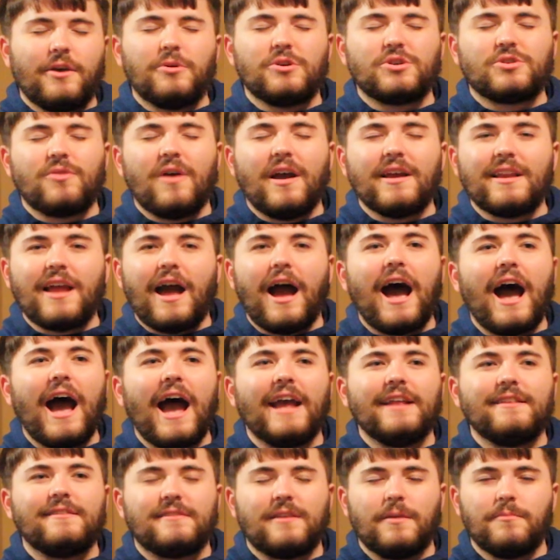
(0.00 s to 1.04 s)
were trying to
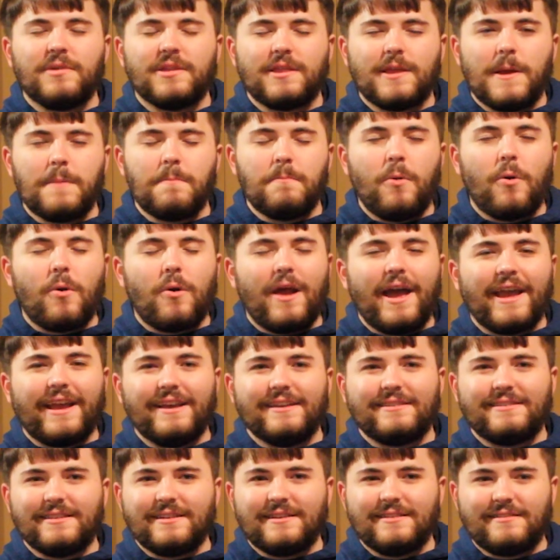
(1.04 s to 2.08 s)
hide some of their more, I
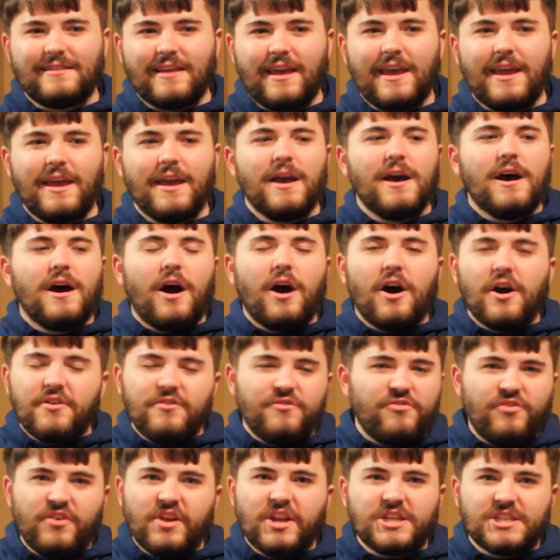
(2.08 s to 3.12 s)
guess you could say,
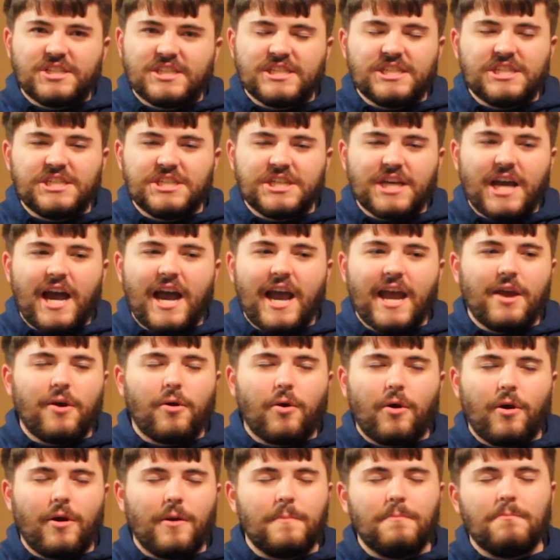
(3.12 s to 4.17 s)
unfinished CGI,
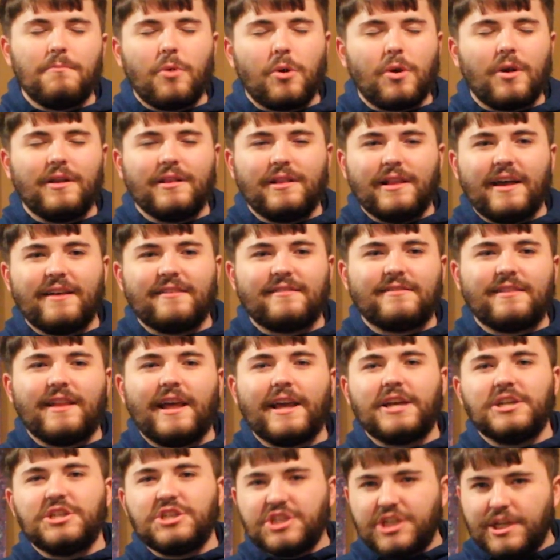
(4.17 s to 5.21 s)
or more or less
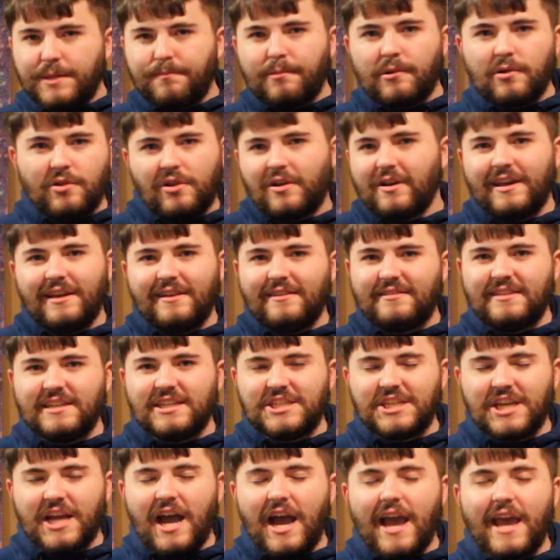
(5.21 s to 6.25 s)
like cheaper looking
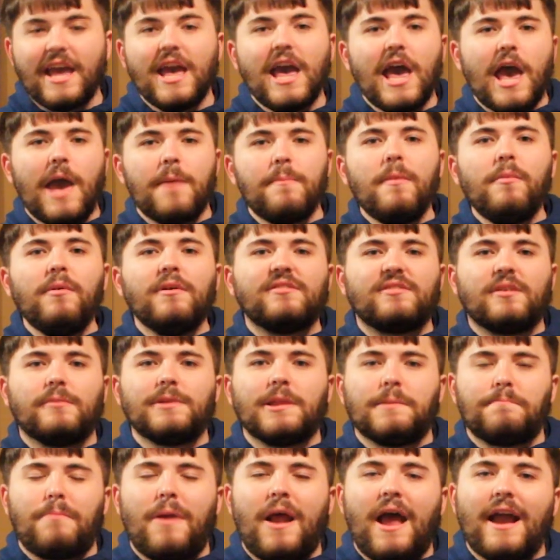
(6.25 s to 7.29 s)
CGI, and maybe some of
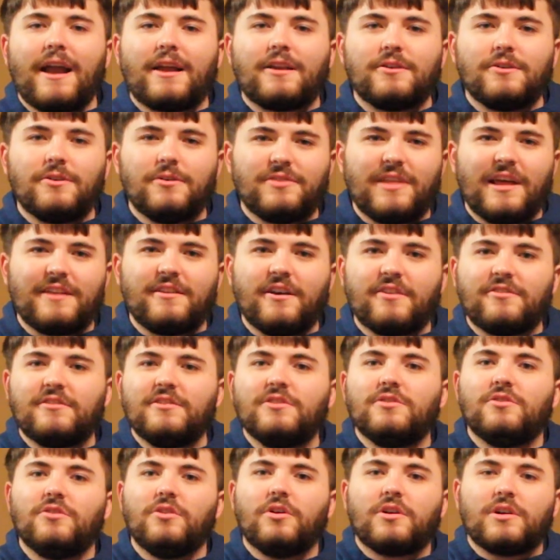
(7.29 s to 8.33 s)
the practical that
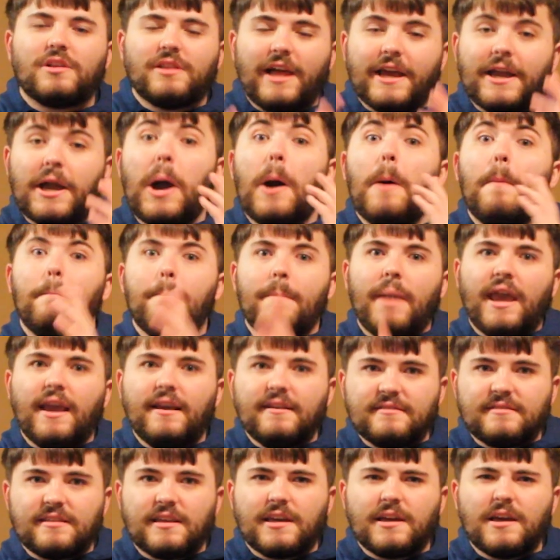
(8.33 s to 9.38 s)
doesn't look like
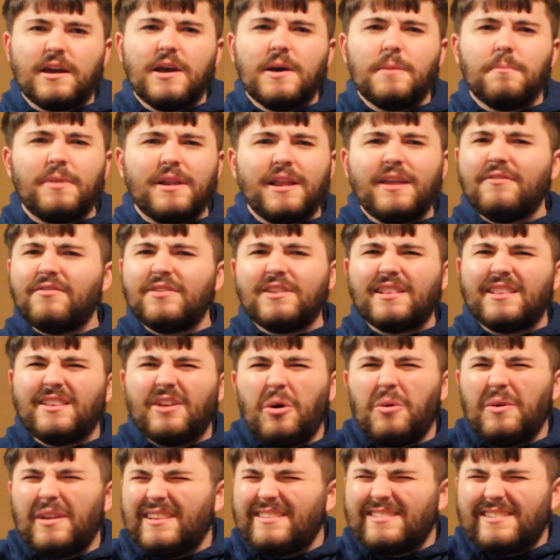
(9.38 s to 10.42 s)
amazing, but even
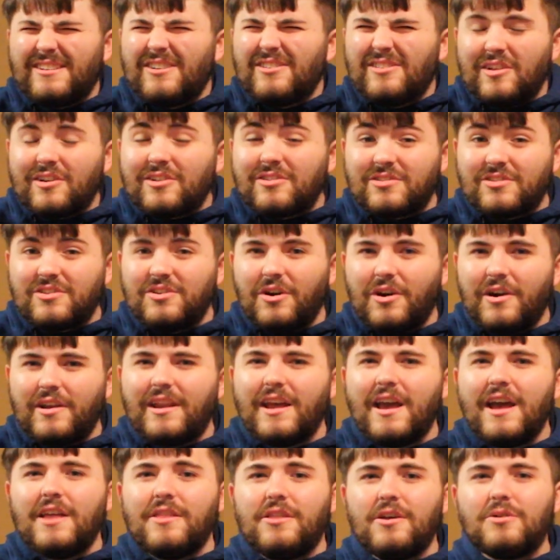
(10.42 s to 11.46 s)
though it still looks good,
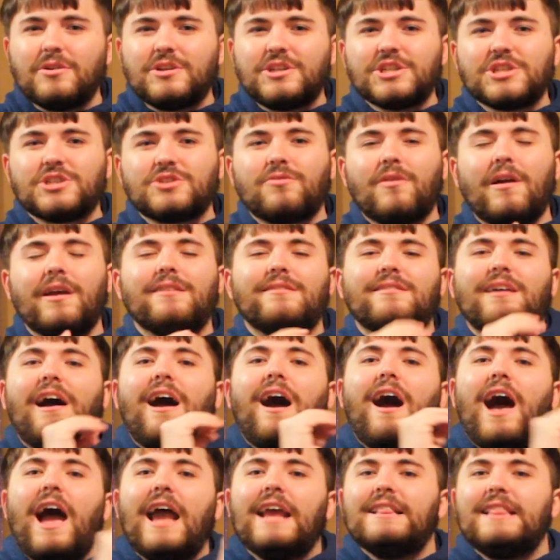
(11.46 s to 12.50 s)
they were just trying to
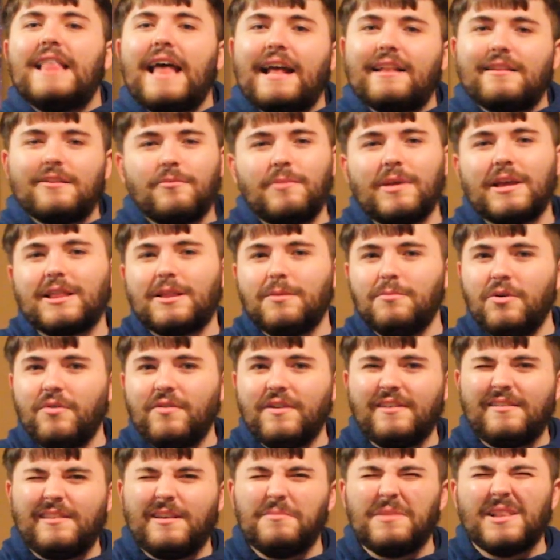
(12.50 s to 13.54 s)
hide that to make the
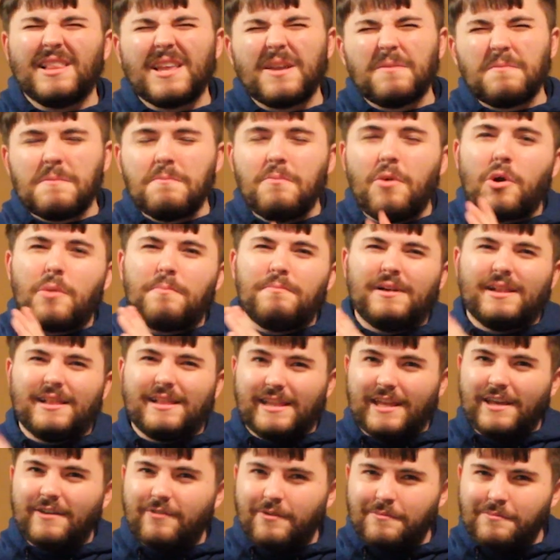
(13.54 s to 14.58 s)
movie seem a little bit more
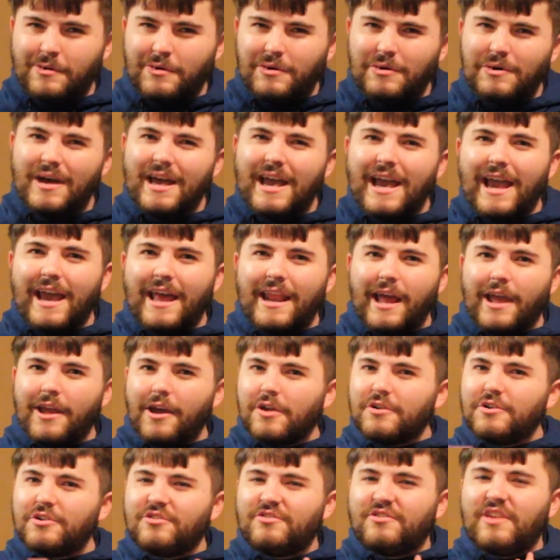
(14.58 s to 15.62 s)
believable. And I
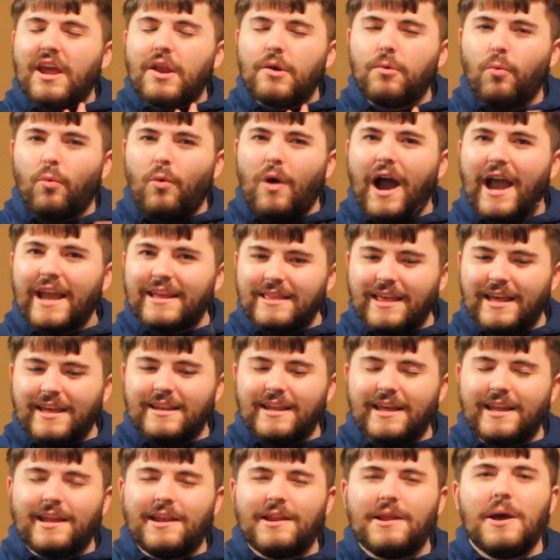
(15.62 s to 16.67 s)
understand why they
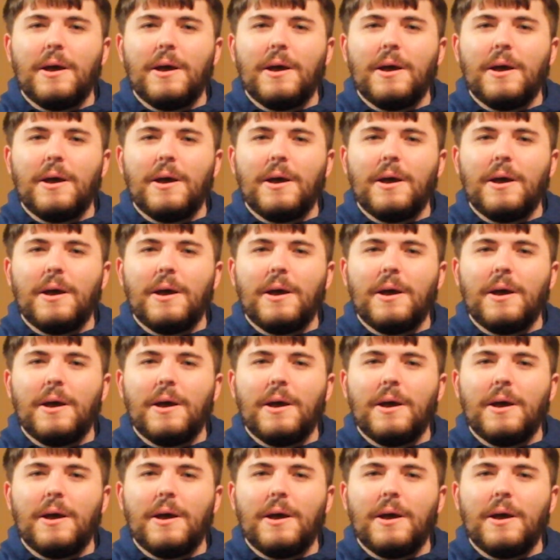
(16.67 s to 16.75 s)
did it,